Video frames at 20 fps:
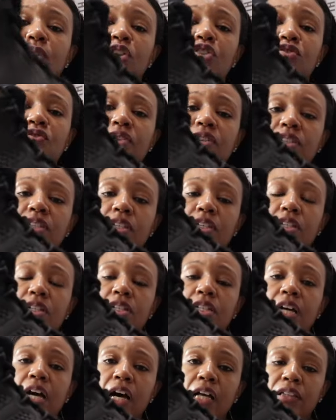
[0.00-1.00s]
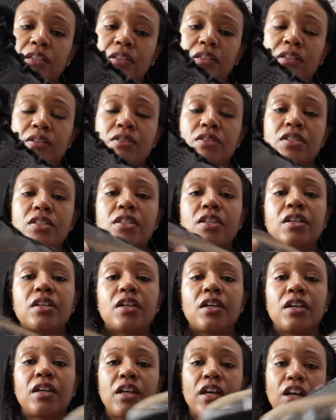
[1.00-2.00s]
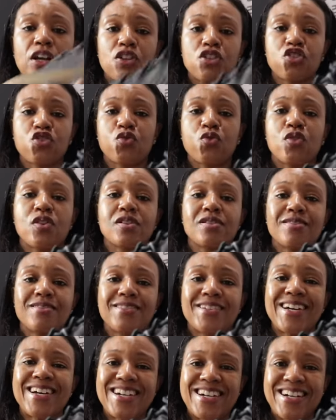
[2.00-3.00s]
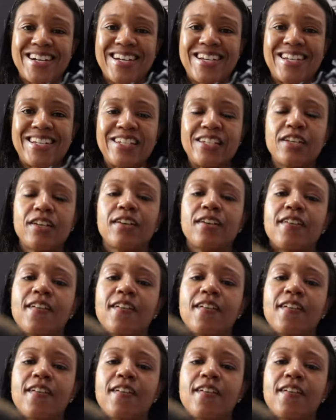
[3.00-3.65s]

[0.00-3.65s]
hundred ten dollars, Air Jordan nine,